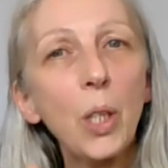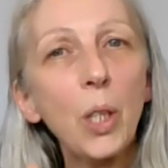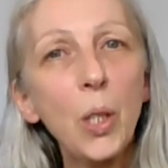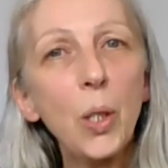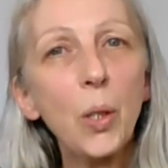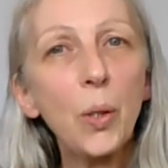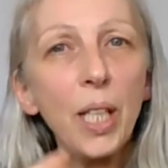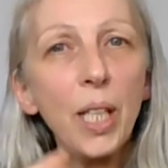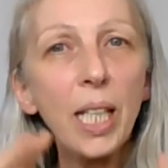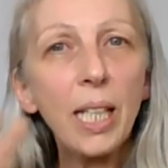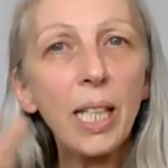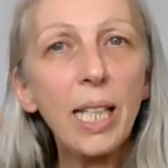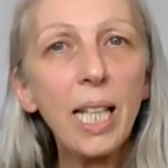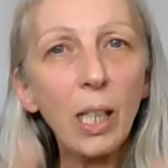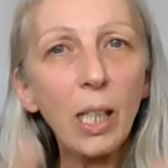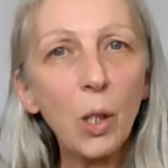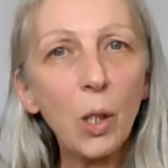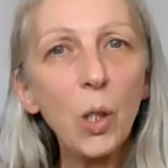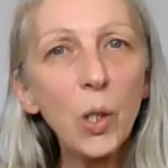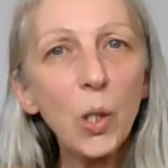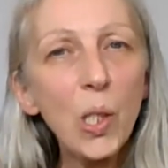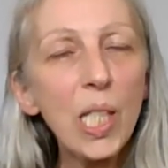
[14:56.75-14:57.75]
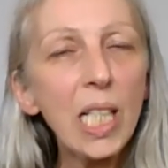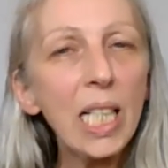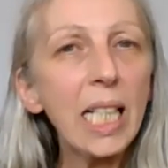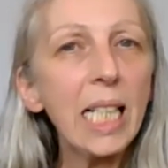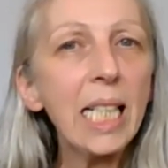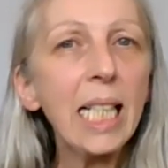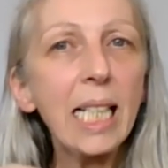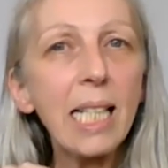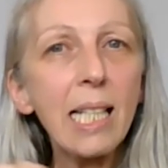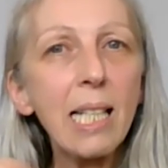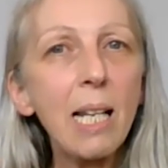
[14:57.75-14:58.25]
they constantly
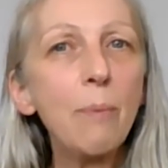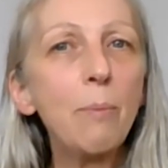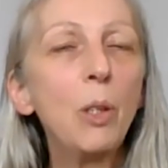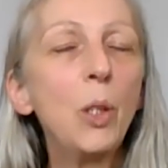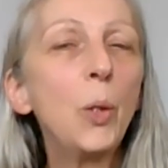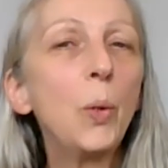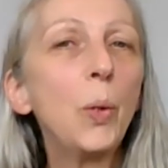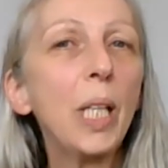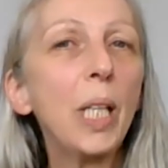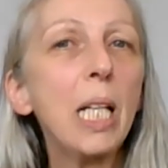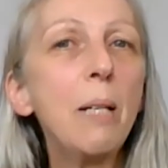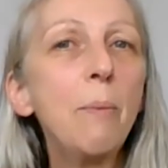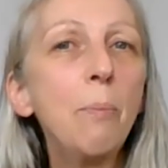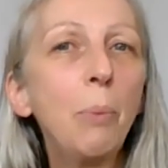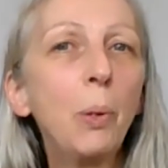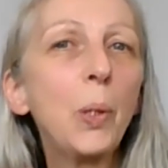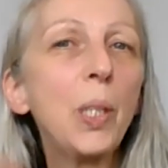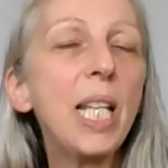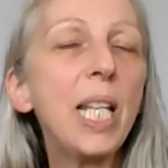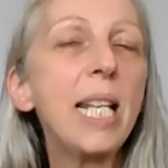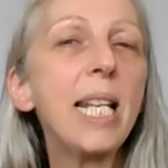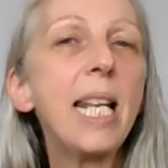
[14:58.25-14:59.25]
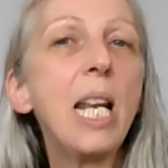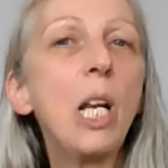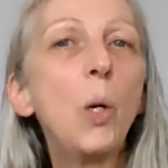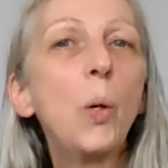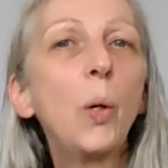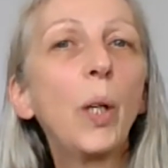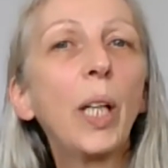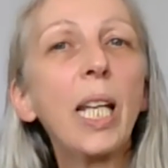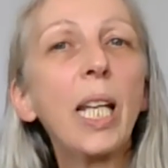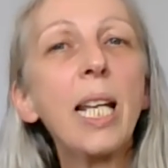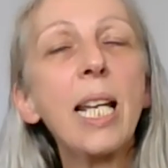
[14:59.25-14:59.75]
need some new input, and they're
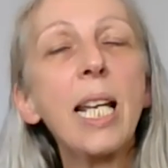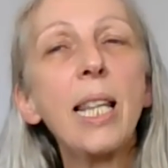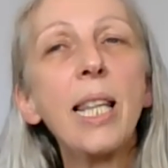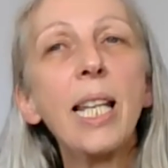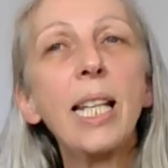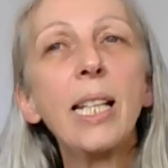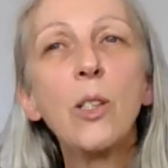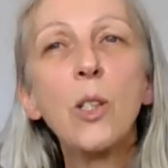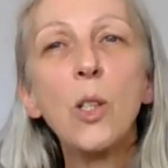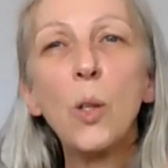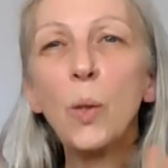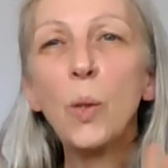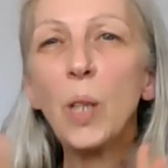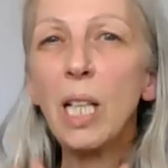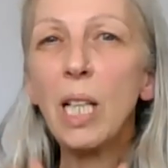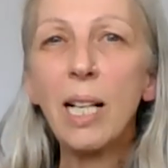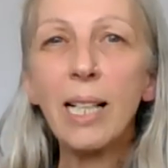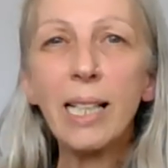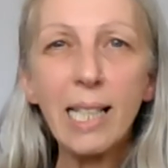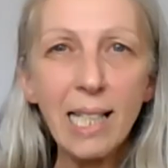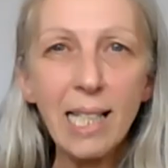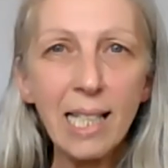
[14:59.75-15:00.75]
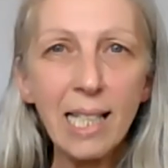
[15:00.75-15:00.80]
looking, and they don't like